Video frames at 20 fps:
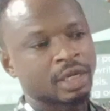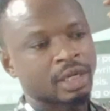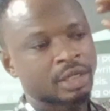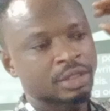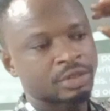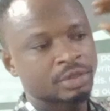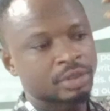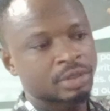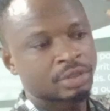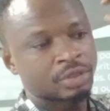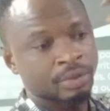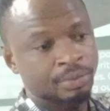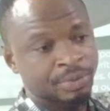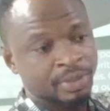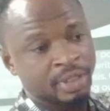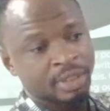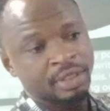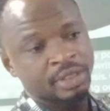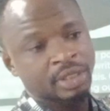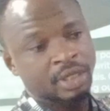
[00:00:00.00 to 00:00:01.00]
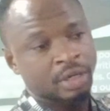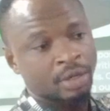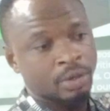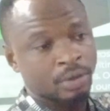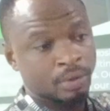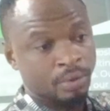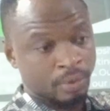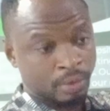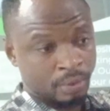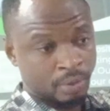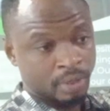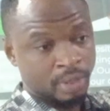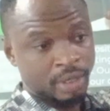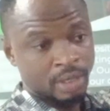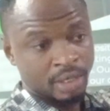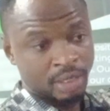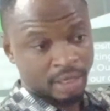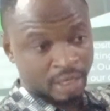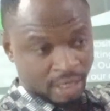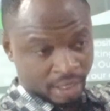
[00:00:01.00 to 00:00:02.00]
substantial or
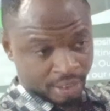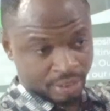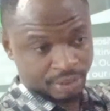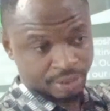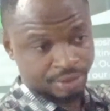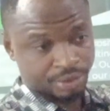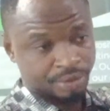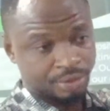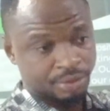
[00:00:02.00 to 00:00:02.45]
large,